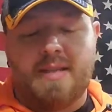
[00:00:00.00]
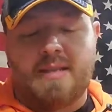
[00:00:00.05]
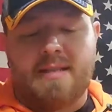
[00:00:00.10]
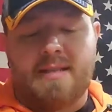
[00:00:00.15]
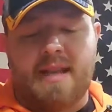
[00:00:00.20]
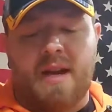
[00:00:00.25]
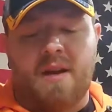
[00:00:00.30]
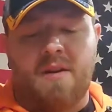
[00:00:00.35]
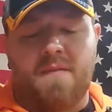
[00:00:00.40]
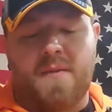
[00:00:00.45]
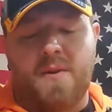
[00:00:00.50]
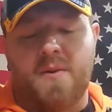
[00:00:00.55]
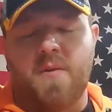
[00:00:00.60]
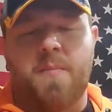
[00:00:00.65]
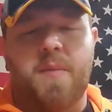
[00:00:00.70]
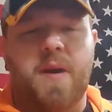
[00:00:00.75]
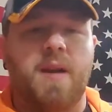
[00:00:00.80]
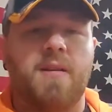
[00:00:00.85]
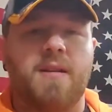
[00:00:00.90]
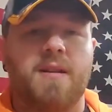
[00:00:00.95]
Now, if you were
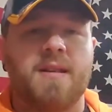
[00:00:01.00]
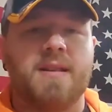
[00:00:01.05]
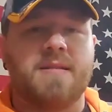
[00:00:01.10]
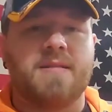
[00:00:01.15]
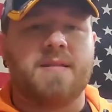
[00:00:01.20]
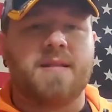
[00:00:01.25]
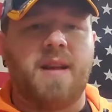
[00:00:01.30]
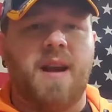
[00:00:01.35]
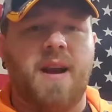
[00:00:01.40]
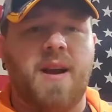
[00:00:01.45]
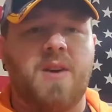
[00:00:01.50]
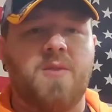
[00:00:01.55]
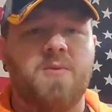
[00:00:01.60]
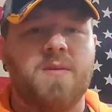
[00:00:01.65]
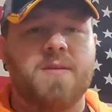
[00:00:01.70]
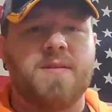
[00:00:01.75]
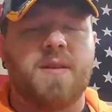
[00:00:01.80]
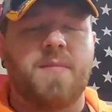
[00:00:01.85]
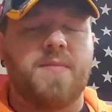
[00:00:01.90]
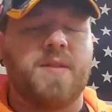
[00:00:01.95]
pairing this cigar
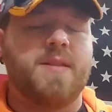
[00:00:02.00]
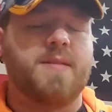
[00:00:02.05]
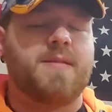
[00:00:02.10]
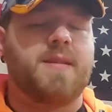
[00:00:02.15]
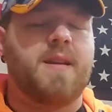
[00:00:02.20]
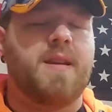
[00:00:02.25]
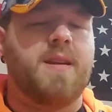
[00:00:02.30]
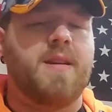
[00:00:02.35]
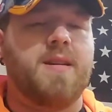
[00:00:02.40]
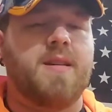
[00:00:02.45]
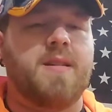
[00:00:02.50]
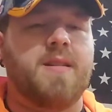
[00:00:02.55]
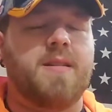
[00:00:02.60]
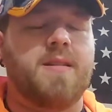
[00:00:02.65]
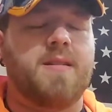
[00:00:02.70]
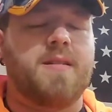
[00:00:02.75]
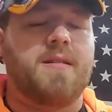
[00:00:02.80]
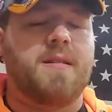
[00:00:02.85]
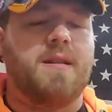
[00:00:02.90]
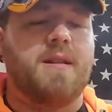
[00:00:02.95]
with something, say
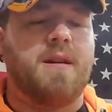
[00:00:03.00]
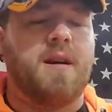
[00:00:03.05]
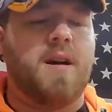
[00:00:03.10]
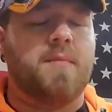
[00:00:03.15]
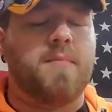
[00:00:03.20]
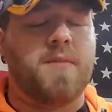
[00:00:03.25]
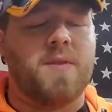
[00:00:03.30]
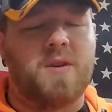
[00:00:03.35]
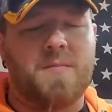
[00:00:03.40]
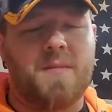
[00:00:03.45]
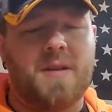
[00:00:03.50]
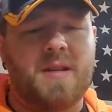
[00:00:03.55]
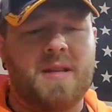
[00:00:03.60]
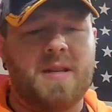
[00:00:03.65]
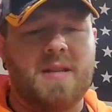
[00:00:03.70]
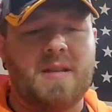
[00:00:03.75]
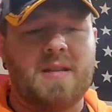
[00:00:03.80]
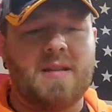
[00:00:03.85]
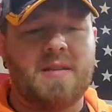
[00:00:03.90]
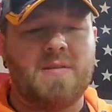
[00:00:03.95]
a
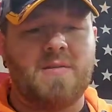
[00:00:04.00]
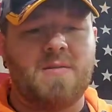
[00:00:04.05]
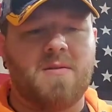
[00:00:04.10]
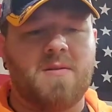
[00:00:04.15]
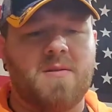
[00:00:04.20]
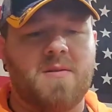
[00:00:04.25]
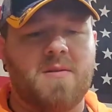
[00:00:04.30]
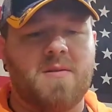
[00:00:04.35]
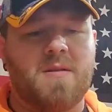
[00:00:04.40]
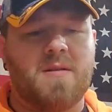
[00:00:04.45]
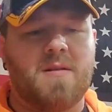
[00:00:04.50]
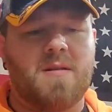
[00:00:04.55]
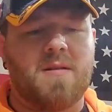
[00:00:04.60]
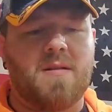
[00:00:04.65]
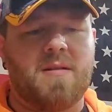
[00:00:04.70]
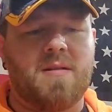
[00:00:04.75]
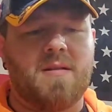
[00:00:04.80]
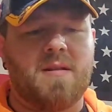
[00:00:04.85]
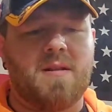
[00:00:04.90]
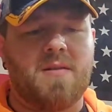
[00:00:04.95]
bourbon
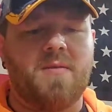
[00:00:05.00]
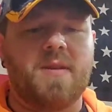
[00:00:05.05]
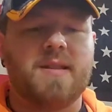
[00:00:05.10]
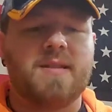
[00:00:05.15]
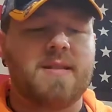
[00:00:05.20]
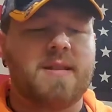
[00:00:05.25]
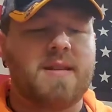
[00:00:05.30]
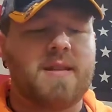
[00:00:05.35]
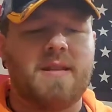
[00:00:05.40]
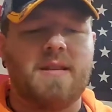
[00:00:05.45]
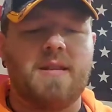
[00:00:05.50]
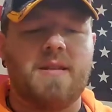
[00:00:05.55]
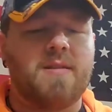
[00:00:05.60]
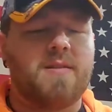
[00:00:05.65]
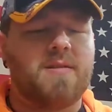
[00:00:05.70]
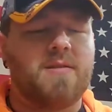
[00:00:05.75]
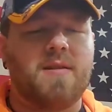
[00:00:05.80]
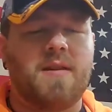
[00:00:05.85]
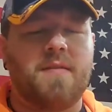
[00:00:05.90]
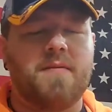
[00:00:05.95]
or a whiskey
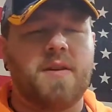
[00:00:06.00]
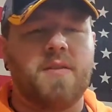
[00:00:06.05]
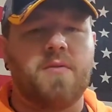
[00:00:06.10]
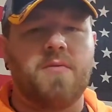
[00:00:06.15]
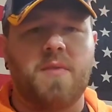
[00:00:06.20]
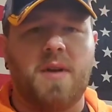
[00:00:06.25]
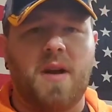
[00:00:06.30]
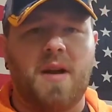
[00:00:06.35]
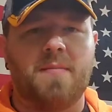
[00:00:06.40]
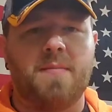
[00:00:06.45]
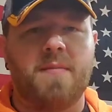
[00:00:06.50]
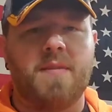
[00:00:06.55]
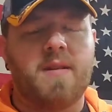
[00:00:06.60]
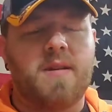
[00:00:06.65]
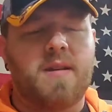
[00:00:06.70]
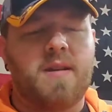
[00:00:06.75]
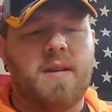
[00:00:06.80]
or even a rum,